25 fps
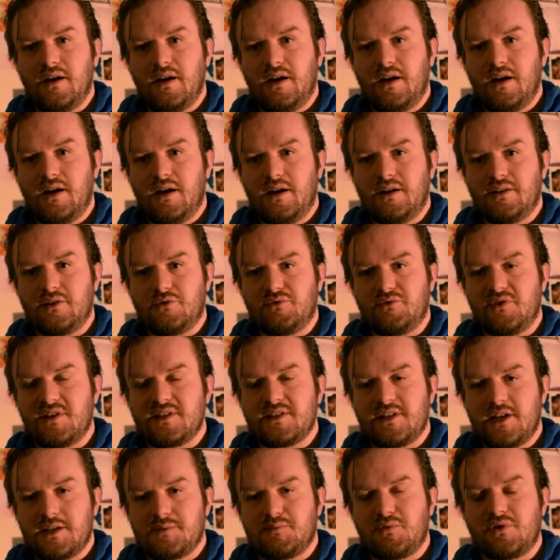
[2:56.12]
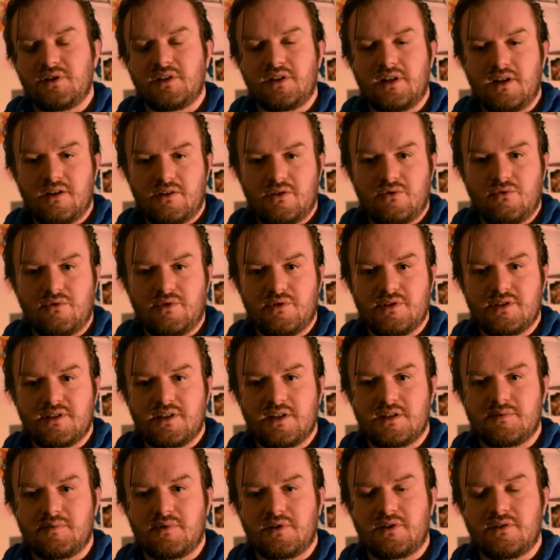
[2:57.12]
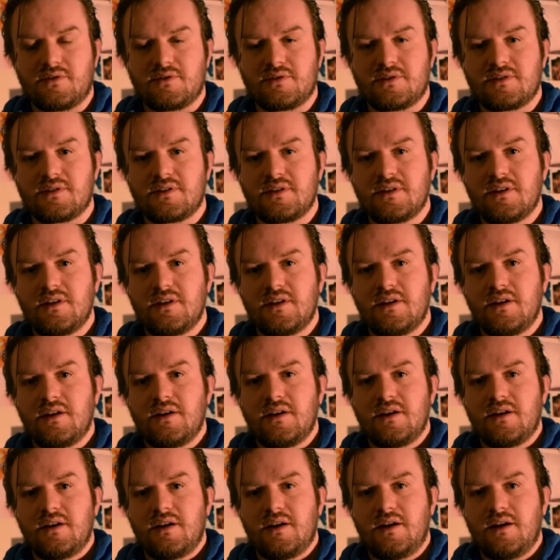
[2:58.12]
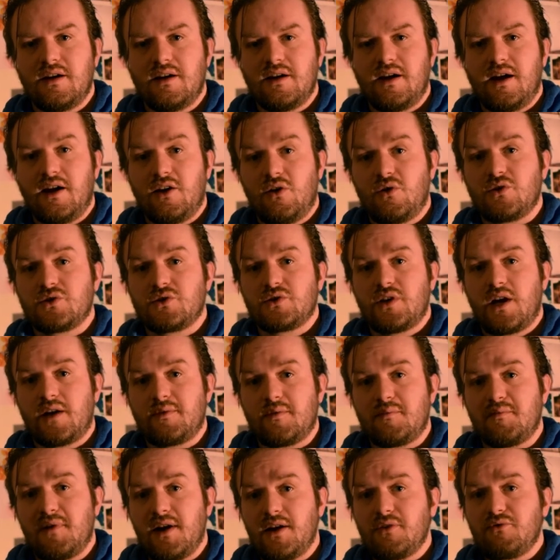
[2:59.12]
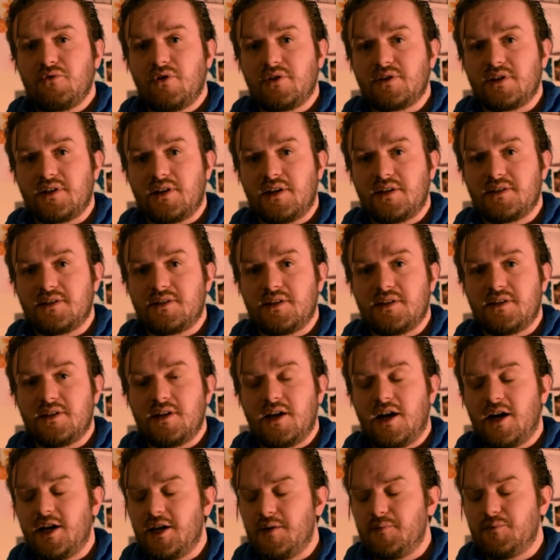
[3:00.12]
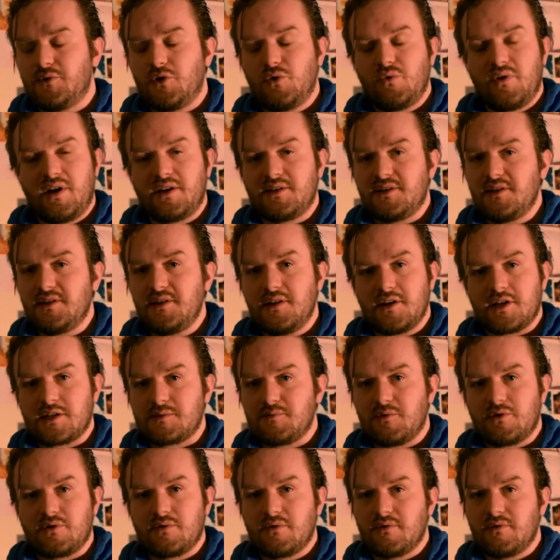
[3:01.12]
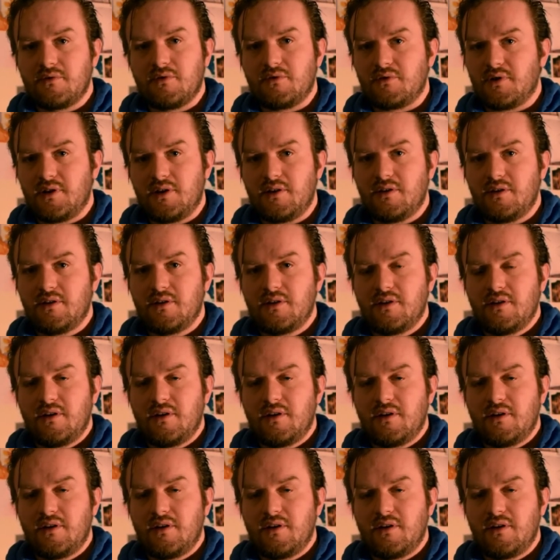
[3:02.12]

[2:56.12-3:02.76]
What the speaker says: And the reason I was put in that course is because I also have a background in IT. I am no IT expert, okay?